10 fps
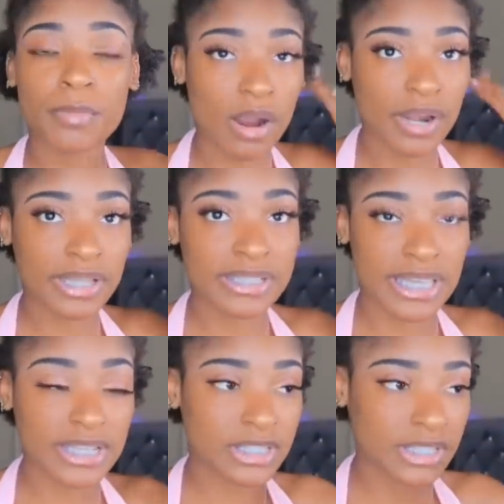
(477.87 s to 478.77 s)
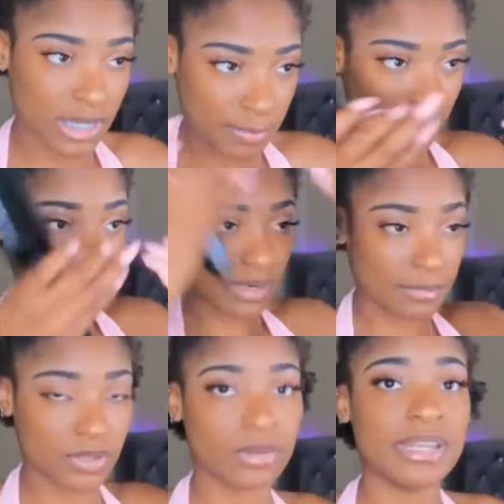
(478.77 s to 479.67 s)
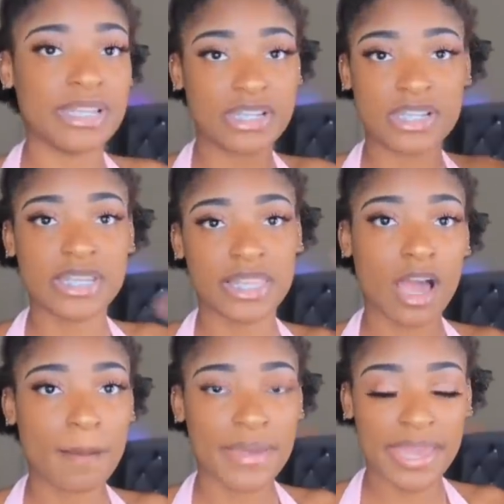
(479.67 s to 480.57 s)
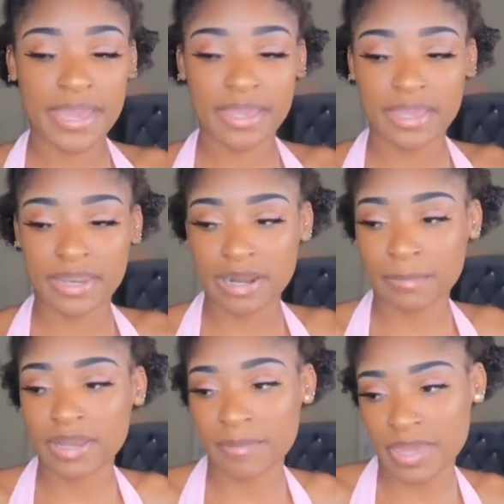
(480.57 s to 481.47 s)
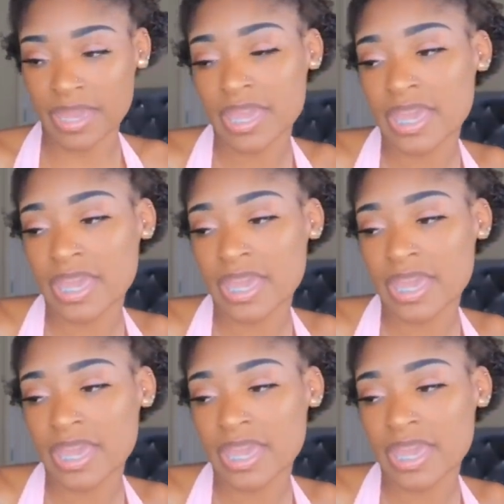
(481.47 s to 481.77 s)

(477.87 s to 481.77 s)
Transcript: part it in sections and then part it in the middle and then just gel it all back and then i'm gonna come back